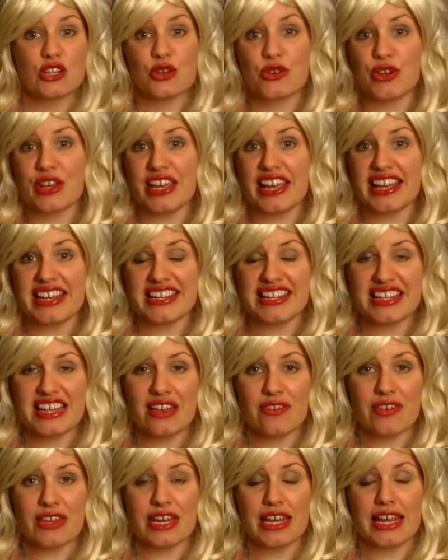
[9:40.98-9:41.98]

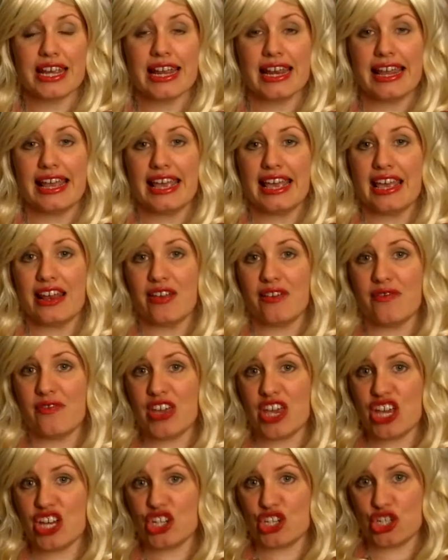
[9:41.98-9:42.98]
creativity and
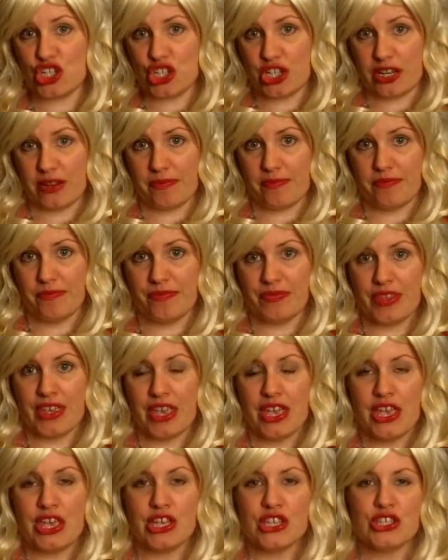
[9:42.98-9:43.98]
innovation.
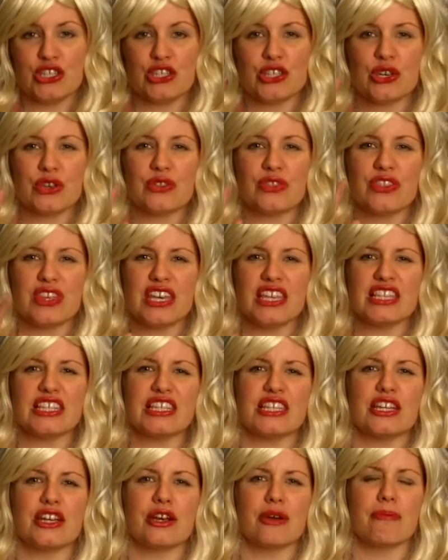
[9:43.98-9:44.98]
So
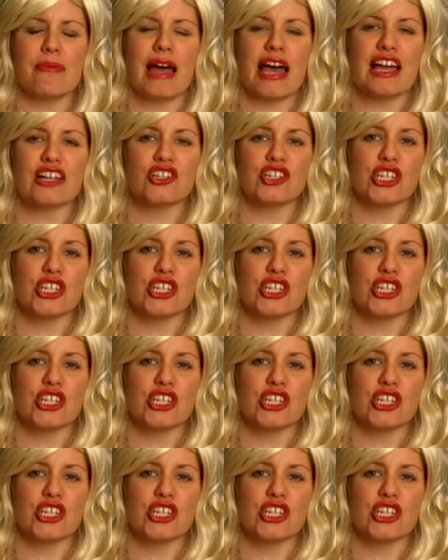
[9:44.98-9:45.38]
this year, my